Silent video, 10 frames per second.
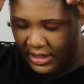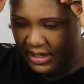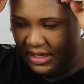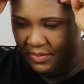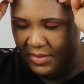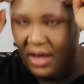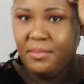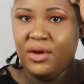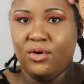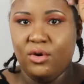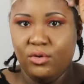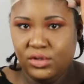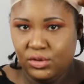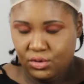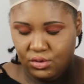I need my mirror
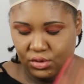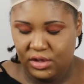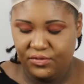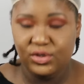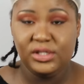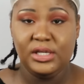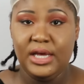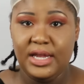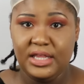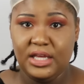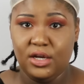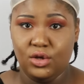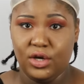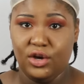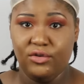to, so if you see anything
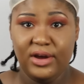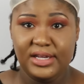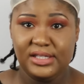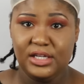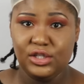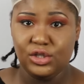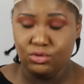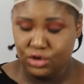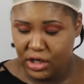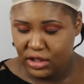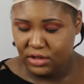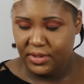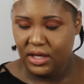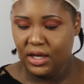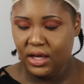looking crazy, don't judge
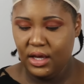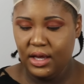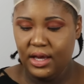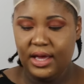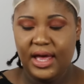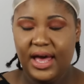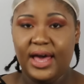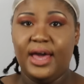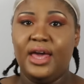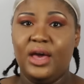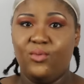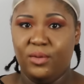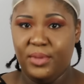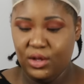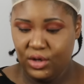me. I
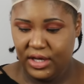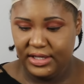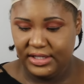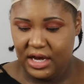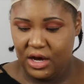will be looking